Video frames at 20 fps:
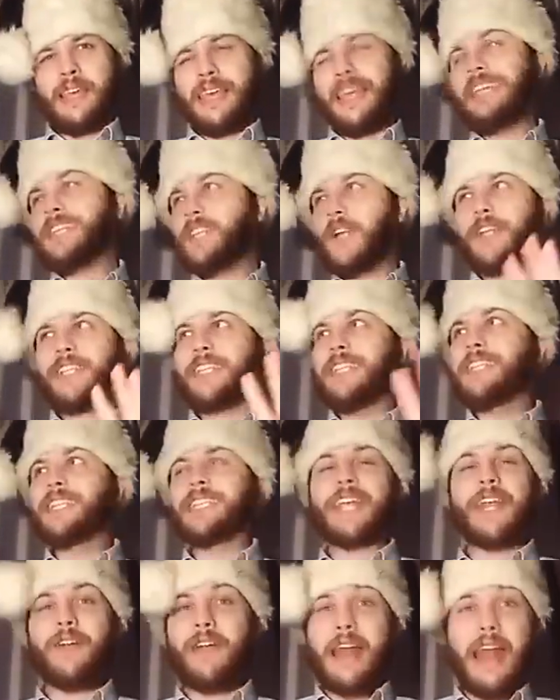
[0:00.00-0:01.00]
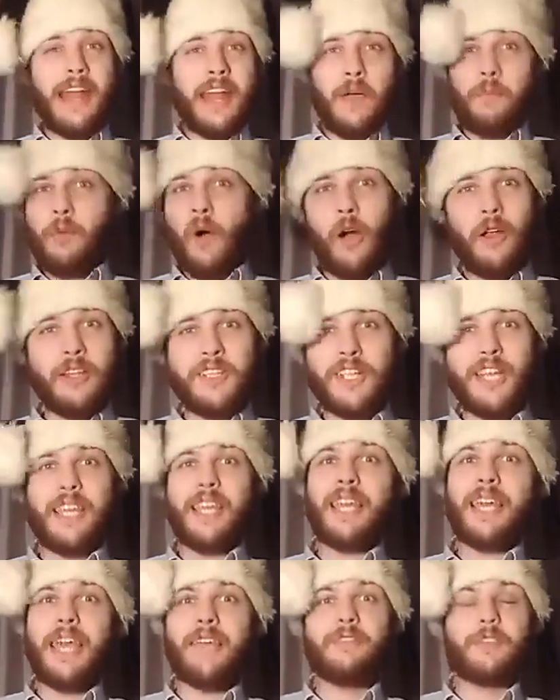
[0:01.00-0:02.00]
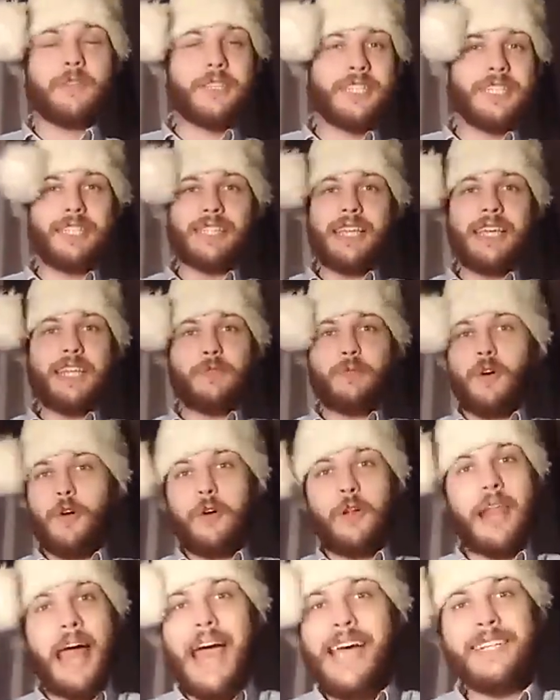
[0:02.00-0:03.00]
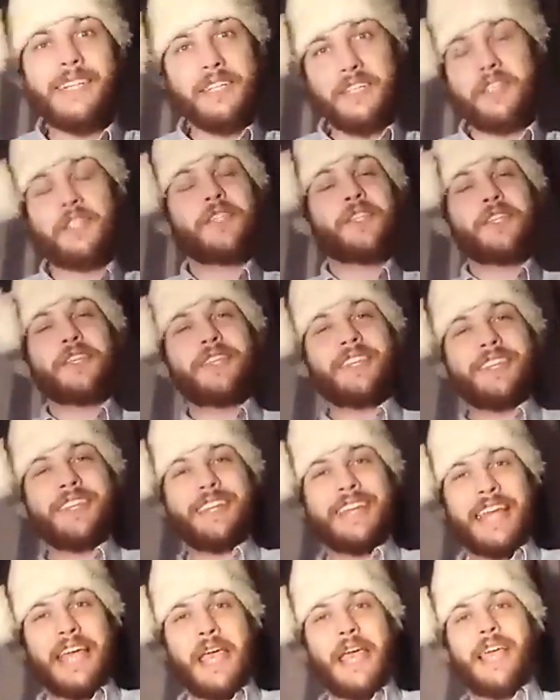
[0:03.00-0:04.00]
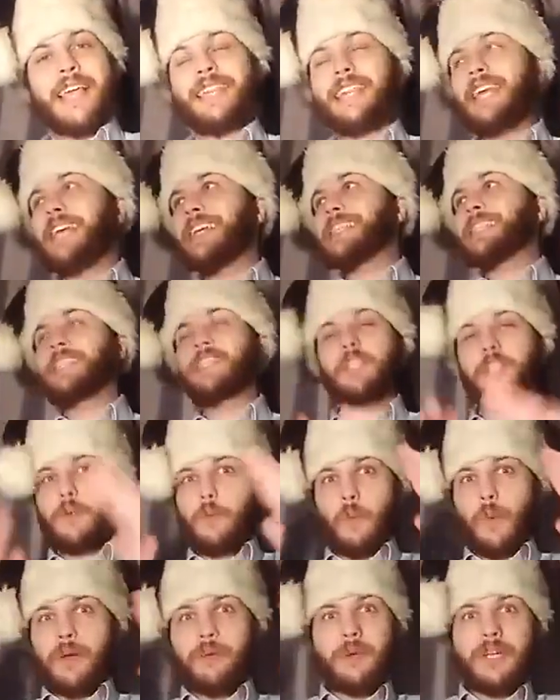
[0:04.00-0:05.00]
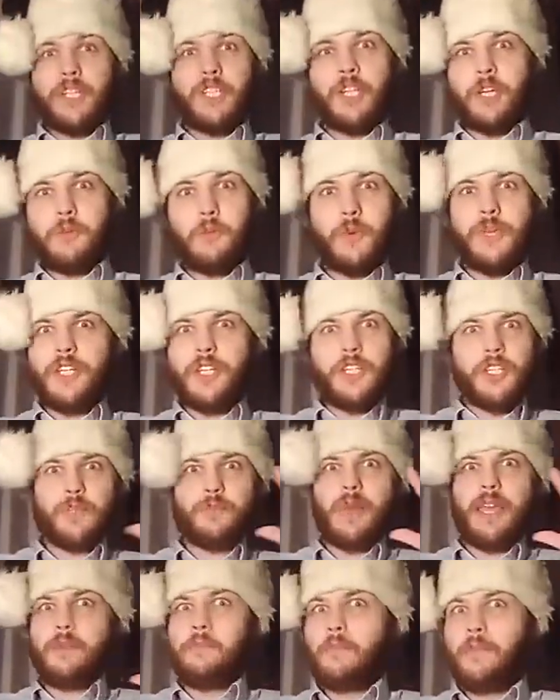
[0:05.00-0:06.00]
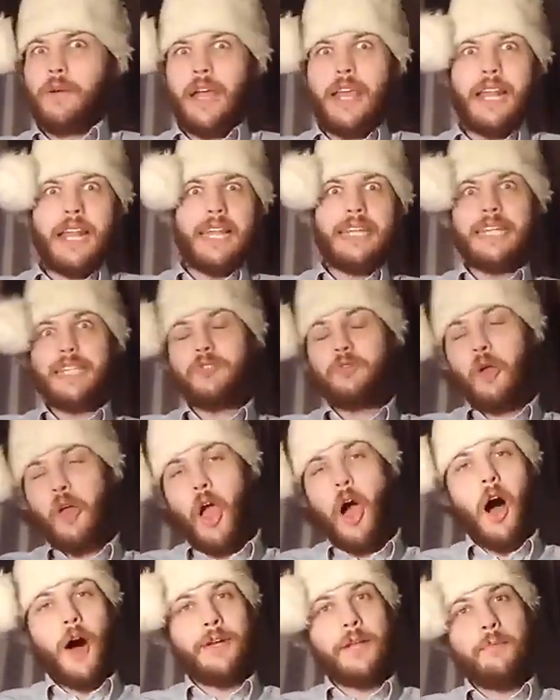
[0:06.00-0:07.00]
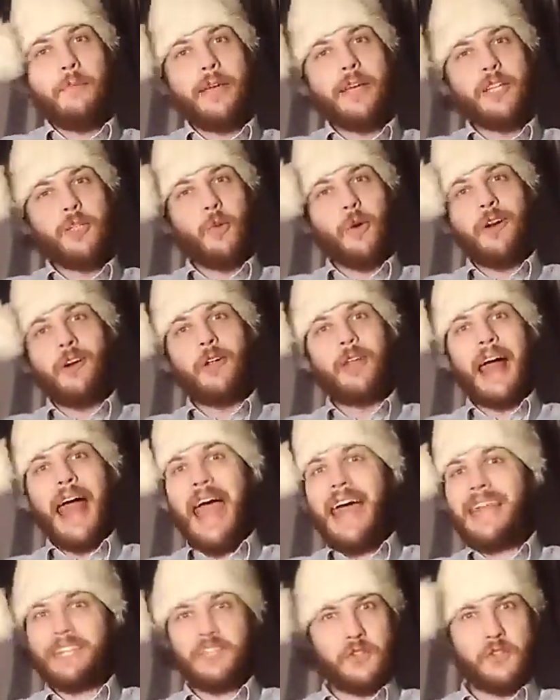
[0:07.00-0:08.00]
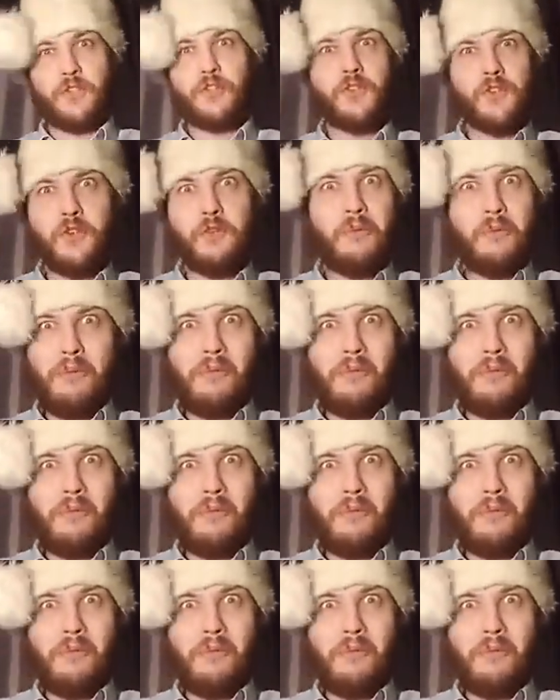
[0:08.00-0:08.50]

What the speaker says: He's not sincere in any apology he gives because he thinks we're all ants. He thinks we should just be completely disregarded because we're all ants.